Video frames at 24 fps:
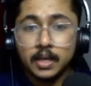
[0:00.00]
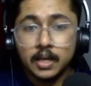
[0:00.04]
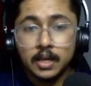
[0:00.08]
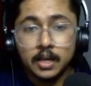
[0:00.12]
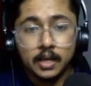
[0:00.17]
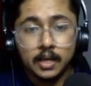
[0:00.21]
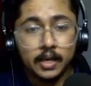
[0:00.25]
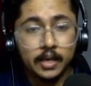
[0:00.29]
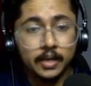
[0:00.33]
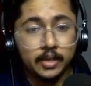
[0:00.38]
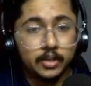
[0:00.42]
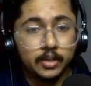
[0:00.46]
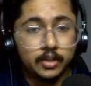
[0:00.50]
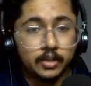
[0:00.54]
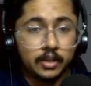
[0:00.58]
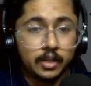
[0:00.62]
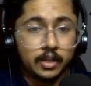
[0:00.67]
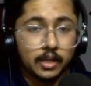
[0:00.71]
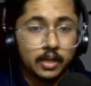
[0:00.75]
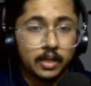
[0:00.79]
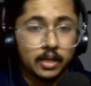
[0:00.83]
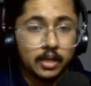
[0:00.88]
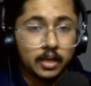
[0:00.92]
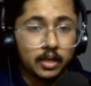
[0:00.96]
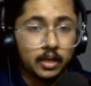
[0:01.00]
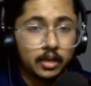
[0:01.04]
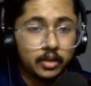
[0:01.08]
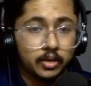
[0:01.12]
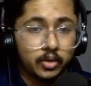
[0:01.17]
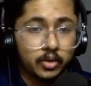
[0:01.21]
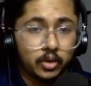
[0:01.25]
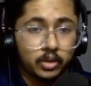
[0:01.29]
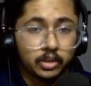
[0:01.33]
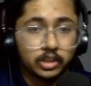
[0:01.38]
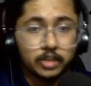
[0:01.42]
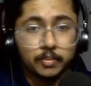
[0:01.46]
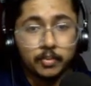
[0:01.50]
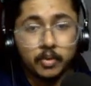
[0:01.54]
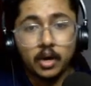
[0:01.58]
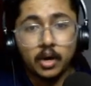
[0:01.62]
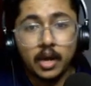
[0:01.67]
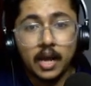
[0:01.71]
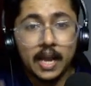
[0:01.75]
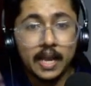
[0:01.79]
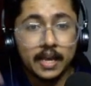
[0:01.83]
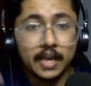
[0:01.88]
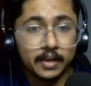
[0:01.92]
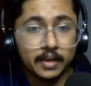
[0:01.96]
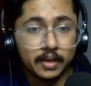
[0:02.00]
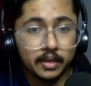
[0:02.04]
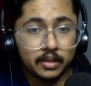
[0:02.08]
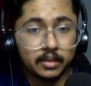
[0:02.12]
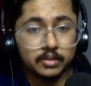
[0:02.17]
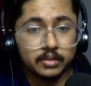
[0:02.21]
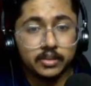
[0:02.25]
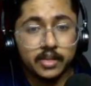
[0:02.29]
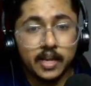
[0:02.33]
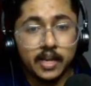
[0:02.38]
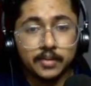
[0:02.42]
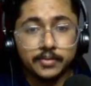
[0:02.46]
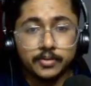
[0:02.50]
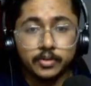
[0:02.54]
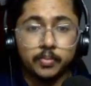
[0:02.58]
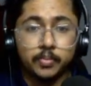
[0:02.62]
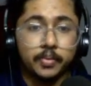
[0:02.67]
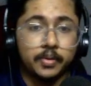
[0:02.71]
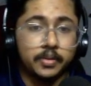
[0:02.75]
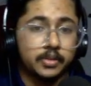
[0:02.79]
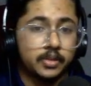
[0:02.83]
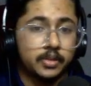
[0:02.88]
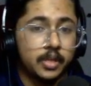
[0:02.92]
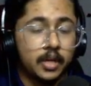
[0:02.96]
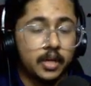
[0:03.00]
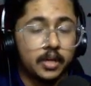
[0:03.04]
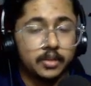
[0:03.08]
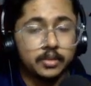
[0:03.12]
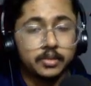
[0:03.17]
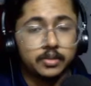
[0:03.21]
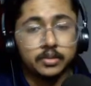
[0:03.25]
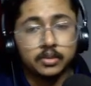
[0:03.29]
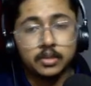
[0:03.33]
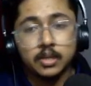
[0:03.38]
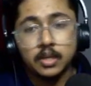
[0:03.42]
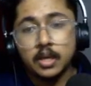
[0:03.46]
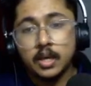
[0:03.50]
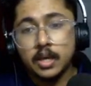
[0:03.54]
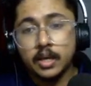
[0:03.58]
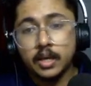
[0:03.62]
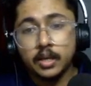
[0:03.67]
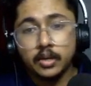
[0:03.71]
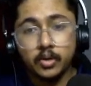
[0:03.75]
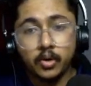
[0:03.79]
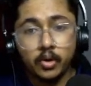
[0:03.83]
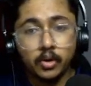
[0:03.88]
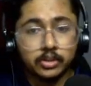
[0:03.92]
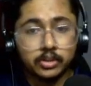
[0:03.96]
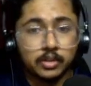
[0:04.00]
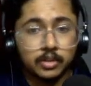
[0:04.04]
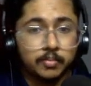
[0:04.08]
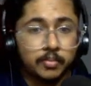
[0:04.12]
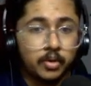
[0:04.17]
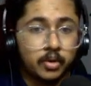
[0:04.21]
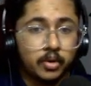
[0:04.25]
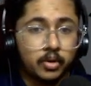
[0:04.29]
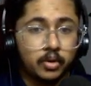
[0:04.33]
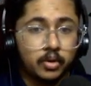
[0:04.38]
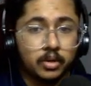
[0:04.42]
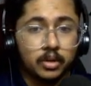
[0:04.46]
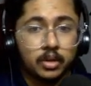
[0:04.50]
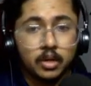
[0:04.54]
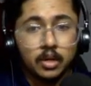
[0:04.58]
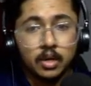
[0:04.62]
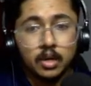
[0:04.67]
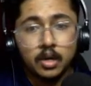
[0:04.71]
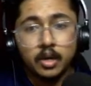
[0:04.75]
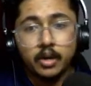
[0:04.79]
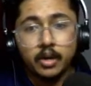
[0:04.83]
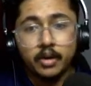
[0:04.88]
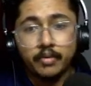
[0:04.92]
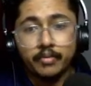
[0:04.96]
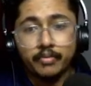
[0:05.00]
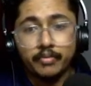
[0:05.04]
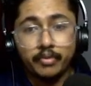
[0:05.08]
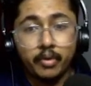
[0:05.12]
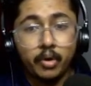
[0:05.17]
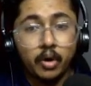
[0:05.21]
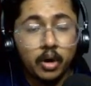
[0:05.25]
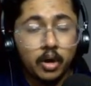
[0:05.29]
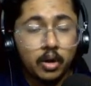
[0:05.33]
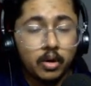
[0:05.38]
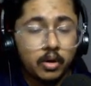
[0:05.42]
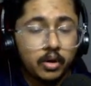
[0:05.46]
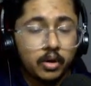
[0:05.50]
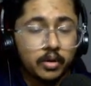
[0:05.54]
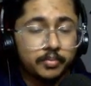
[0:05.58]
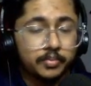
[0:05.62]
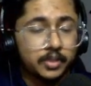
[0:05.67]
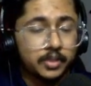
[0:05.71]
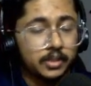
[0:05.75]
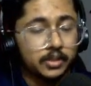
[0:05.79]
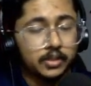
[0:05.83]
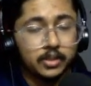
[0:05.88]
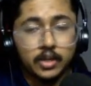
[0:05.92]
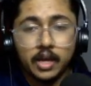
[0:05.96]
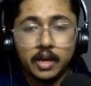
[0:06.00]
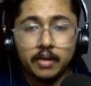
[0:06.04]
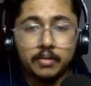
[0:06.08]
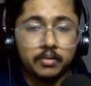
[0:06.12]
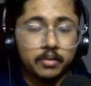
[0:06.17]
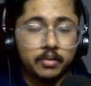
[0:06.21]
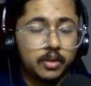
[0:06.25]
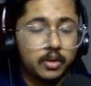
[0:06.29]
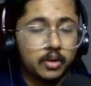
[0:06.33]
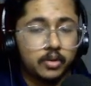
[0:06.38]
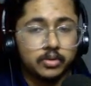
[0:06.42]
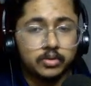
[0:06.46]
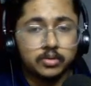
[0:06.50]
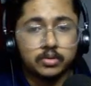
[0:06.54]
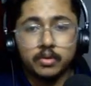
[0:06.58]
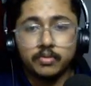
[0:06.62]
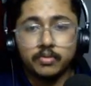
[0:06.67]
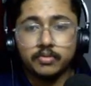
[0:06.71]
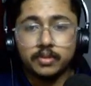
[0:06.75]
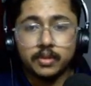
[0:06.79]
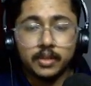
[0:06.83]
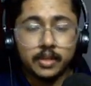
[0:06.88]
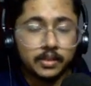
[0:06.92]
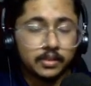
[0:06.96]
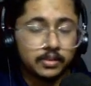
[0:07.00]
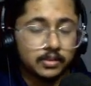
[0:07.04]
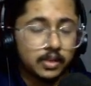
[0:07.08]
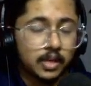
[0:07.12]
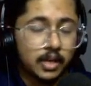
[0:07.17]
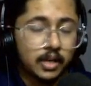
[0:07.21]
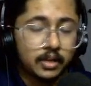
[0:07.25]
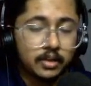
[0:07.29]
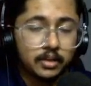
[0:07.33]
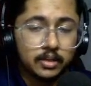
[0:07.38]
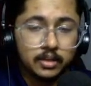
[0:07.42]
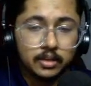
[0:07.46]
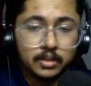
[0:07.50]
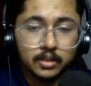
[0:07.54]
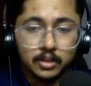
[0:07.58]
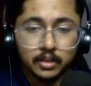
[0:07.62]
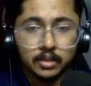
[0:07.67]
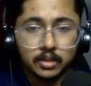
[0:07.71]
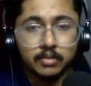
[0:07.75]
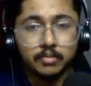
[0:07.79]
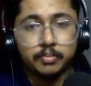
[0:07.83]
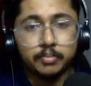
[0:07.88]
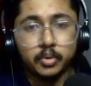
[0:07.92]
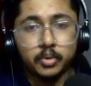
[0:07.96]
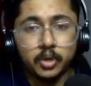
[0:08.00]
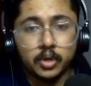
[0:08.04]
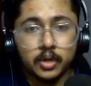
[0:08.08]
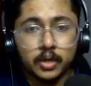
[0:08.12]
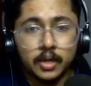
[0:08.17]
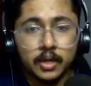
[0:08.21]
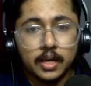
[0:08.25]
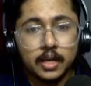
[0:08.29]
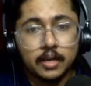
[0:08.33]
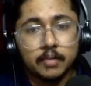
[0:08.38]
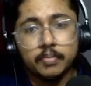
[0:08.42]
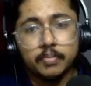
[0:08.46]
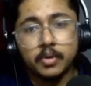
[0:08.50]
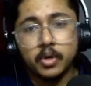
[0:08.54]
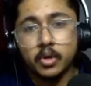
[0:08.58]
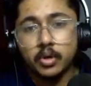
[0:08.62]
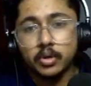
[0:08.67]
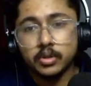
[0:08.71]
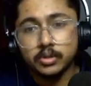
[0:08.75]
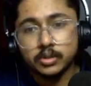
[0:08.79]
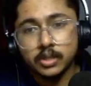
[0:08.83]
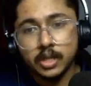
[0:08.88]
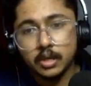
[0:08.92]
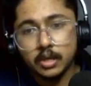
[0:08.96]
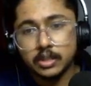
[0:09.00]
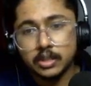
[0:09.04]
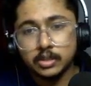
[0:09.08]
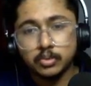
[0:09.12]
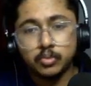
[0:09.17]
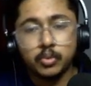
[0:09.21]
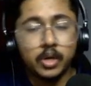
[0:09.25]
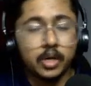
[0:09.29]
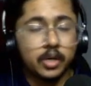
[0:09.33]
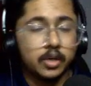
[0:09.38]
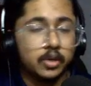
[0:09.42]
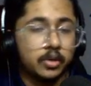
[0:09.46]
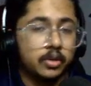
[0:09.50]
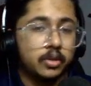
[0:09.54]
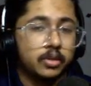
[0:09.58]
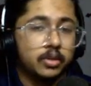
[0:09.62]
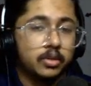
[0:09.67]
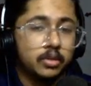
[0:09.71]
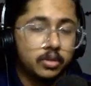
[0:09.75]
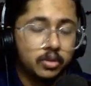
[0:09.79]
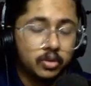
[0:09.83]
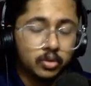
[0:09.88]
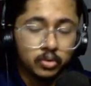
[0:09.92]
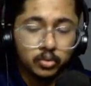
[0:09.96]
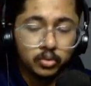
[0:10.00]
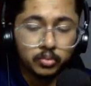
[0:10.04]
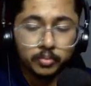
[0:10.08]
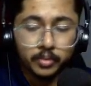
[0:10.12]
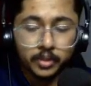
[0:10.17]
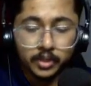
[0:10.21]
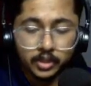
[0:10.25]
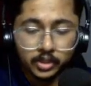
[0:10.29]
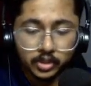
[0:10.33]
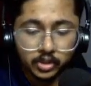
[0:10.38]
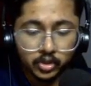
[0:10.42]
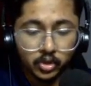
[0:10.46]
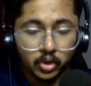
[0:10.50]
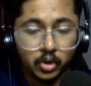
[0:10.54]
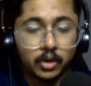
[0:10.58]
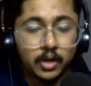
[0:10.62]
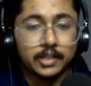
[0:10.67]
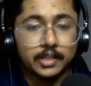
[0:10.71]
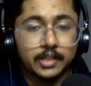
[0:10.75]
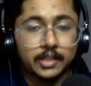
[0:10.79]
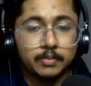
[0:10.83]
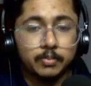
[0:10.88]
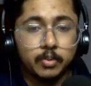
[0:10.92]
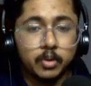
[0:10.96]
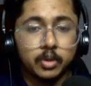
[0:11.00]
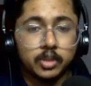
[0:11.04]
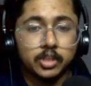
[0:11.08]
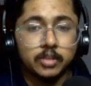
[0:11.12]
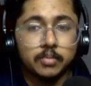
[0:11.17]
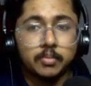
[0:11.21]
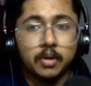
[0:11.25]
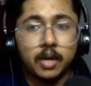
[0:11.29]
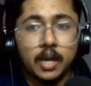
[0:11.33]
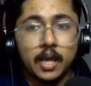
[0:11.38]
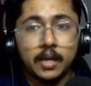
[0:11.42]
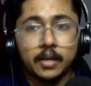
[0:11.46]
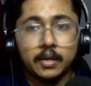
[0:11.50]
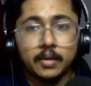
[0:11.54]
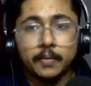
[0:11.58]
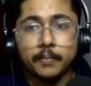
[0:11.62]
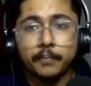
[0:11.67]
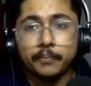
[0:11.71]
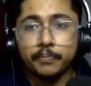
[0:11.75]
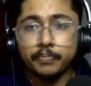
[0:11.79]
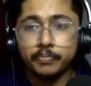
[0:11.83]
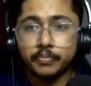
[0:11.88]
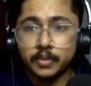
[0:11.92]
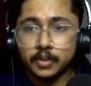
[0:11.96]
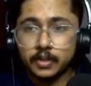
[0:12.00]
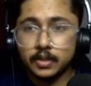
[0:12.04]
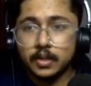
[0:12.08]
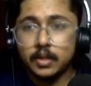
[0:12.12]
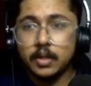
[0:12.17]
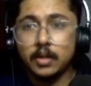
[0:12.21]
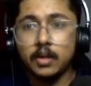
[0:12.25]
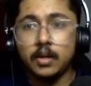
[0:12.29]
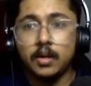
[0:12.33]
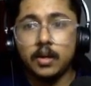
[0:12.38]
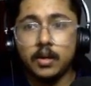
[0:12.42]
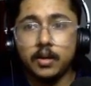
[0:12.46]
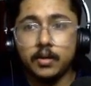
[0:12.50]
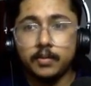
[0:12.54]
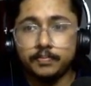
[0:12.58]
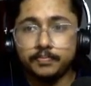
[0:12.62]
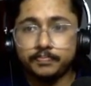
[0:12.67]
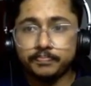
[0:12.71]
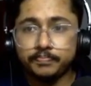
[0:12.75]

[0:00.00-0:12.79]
it talks about hiring sales superstars. It talks about follow-ups, etc. Those sort of things I didn't put it here because I just wanted it to be short as possible and um